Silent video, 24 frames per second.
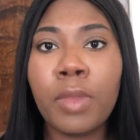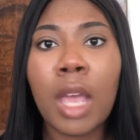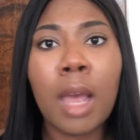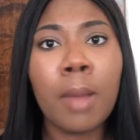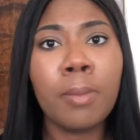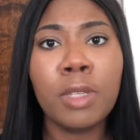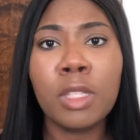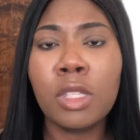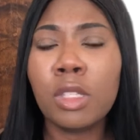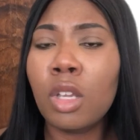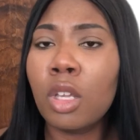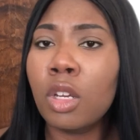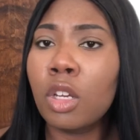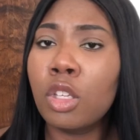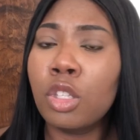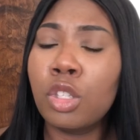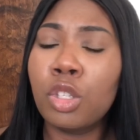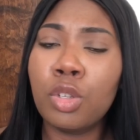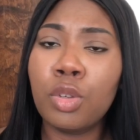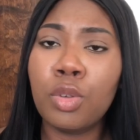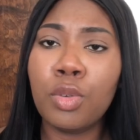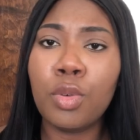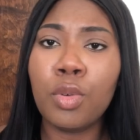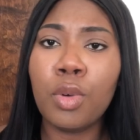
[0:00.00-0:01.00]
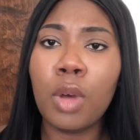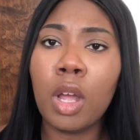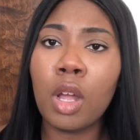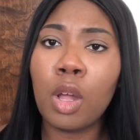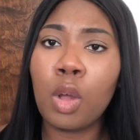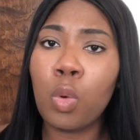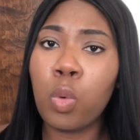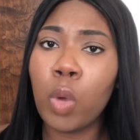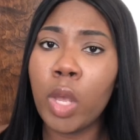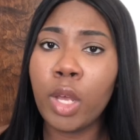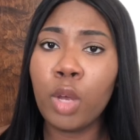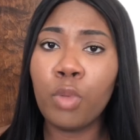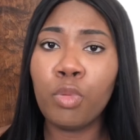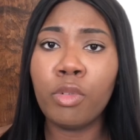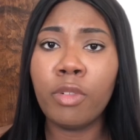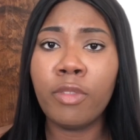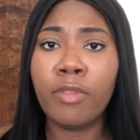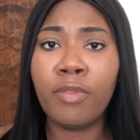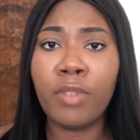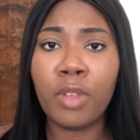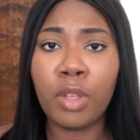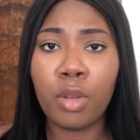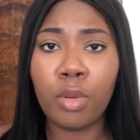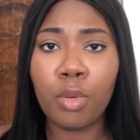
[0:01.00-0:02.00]
I'm just gonna do a quick
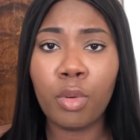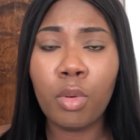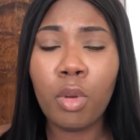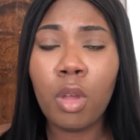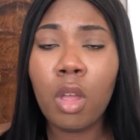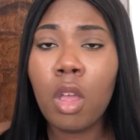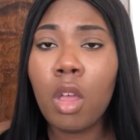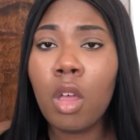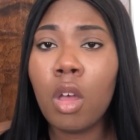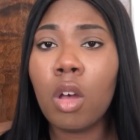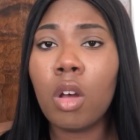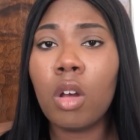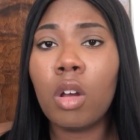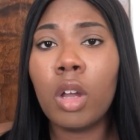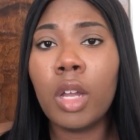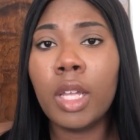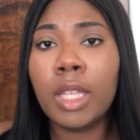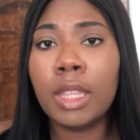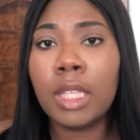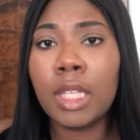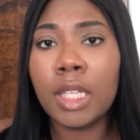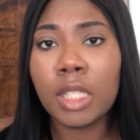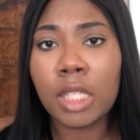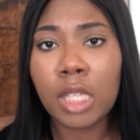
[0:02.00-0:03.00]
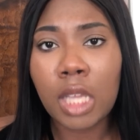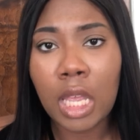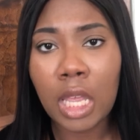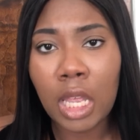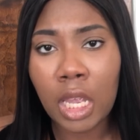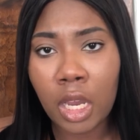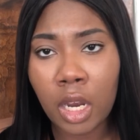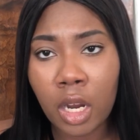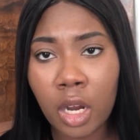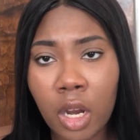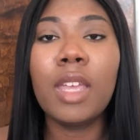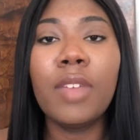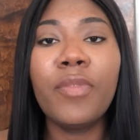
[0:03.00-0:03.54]
review on this hair.